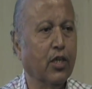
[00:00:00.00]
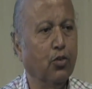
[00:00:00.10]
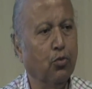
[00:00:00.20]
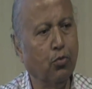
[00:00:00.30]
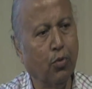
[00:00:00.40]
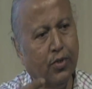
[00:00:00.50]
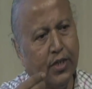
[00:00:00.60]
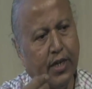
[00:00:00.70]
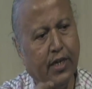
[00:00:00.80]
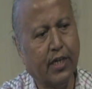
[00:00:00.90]
you
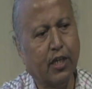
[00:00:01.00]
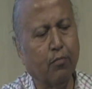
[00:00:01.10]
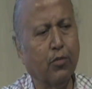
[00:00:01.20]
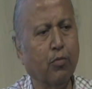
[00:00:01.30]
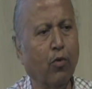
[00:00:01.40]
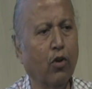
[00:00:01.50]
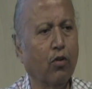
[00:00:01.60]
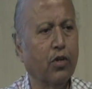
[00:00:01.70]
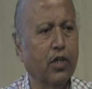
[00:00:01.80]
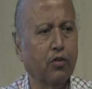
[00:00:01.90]
generate some small
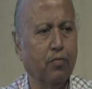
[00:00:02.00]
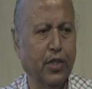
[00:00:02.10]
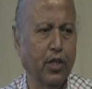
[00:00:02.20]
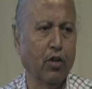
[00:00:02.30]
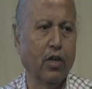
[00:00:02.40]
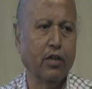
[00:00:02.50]
quantity of methanol.